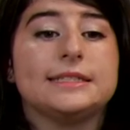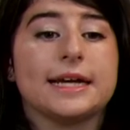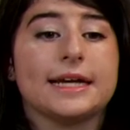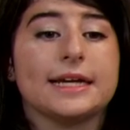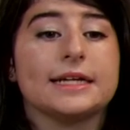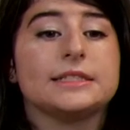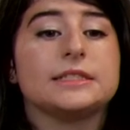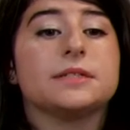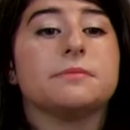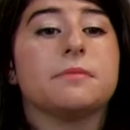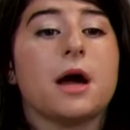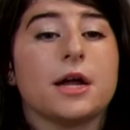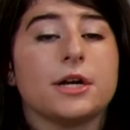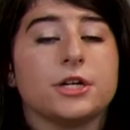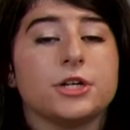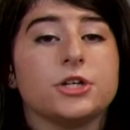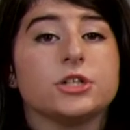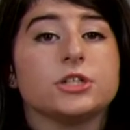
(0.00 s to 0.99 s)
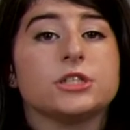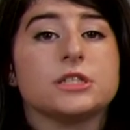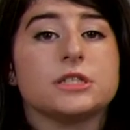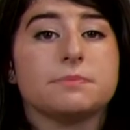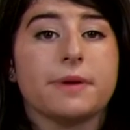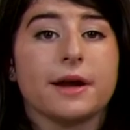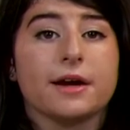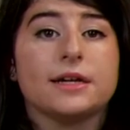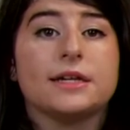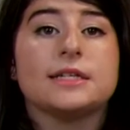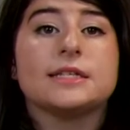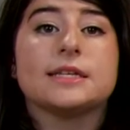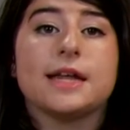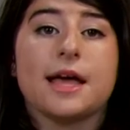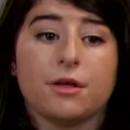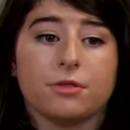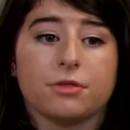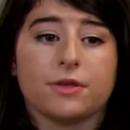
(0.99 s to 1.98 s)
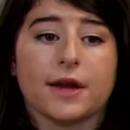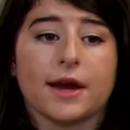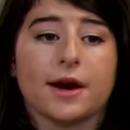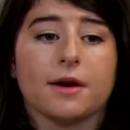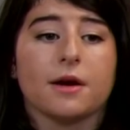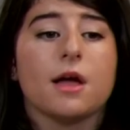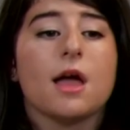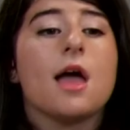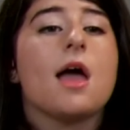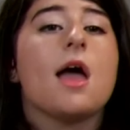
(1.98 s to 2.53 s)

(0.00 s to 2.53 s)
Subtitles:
data to monitor disparities in healthcare,